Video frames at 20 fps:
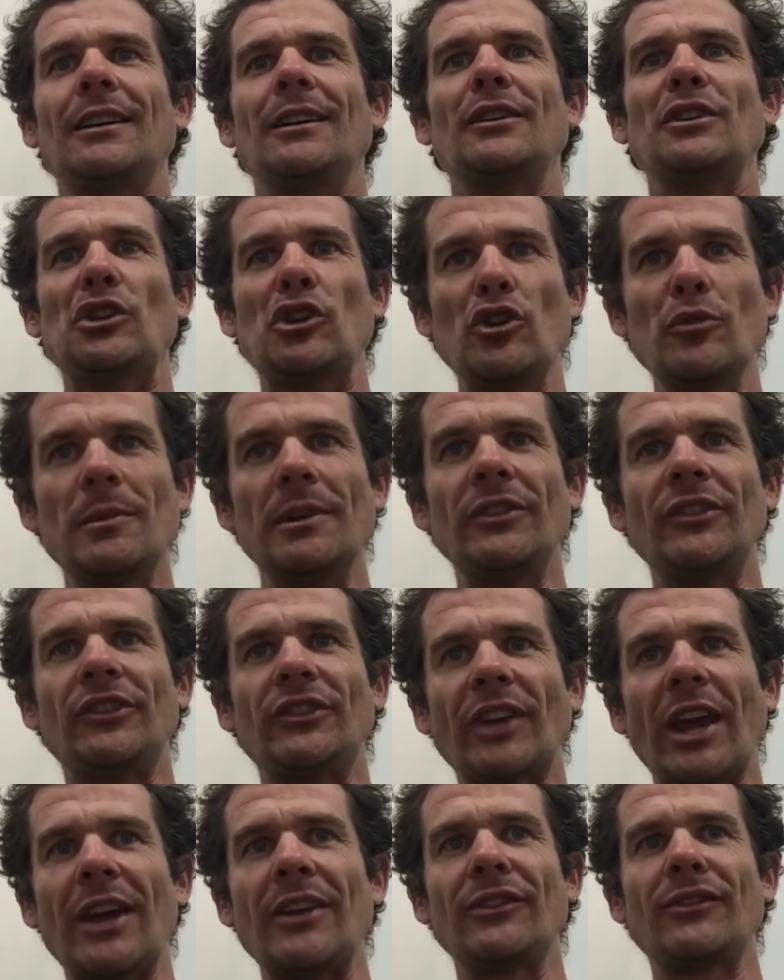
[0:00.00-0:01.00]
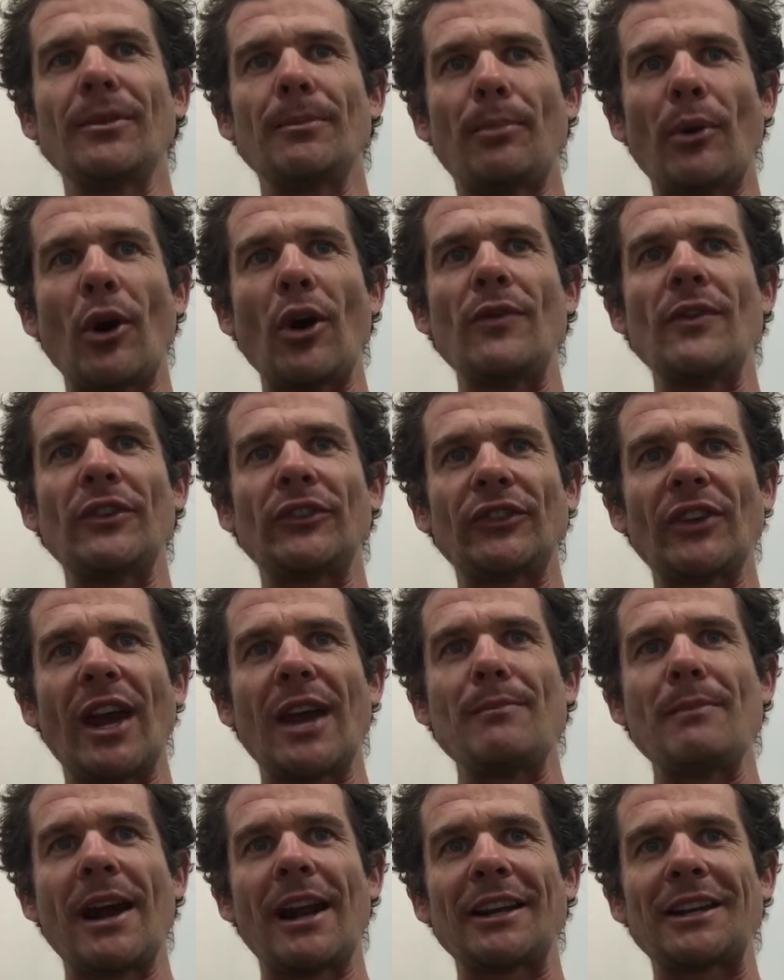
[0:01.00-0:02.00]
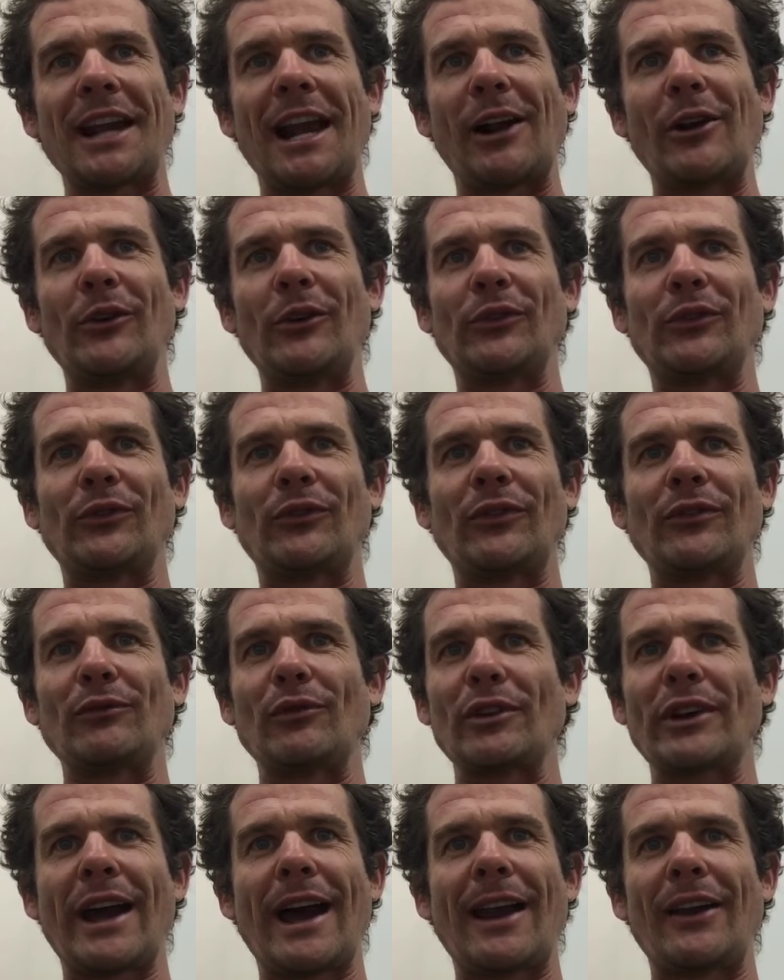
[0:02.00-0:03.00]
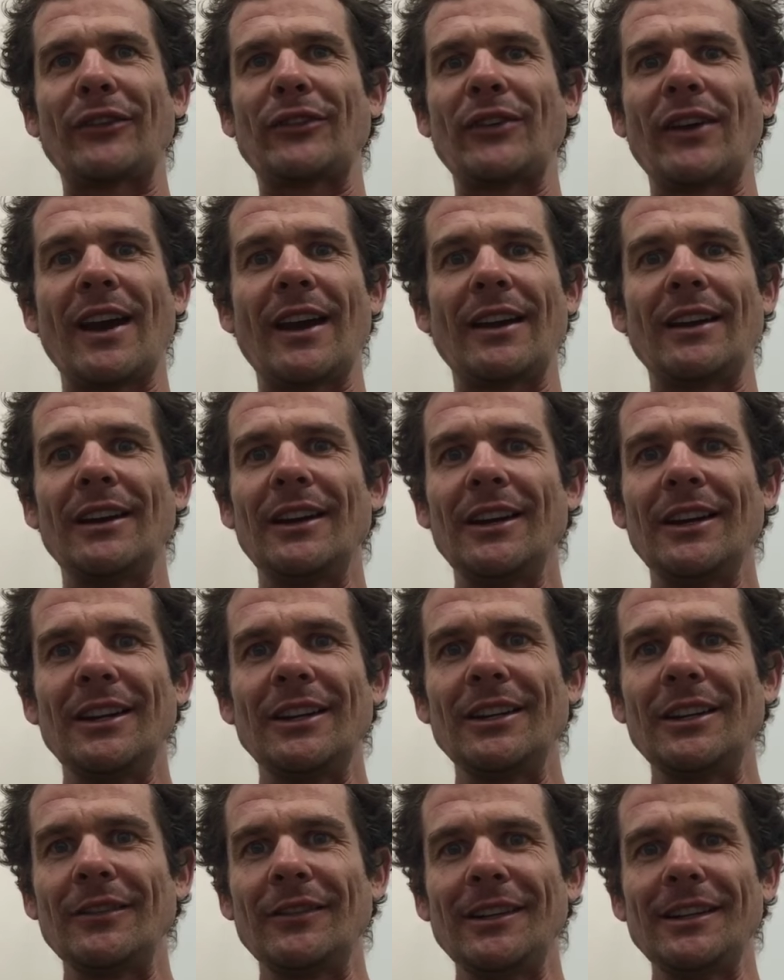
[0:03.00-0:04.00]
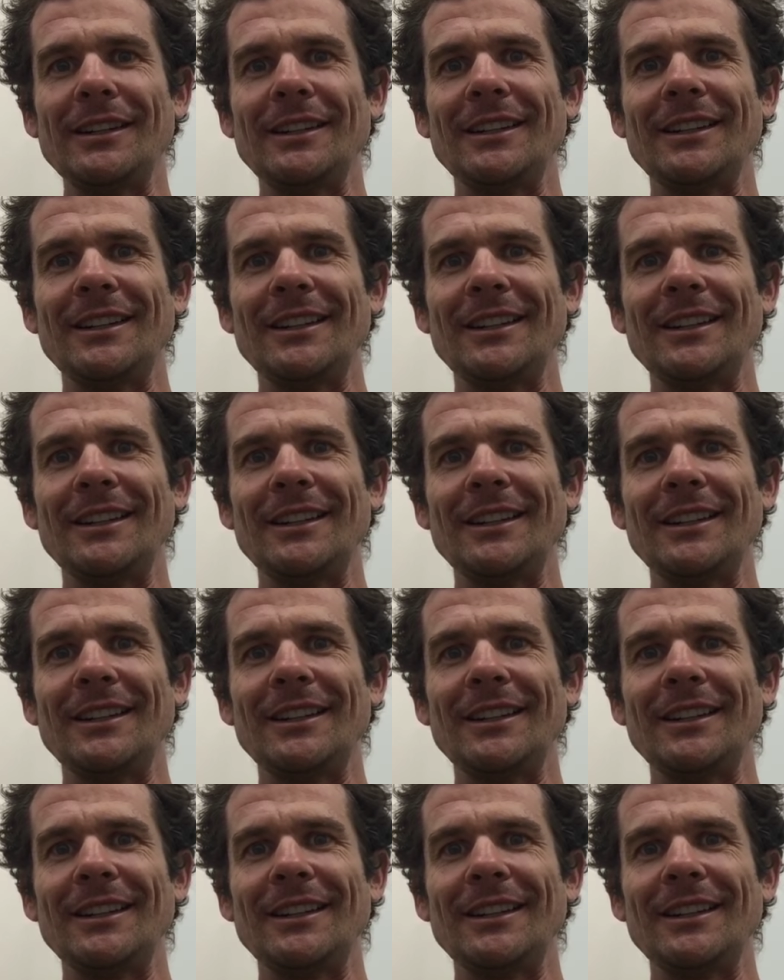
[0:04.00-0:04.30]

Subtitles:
Humans tend to burn the same amount of calories regardless of how... You know what I mean?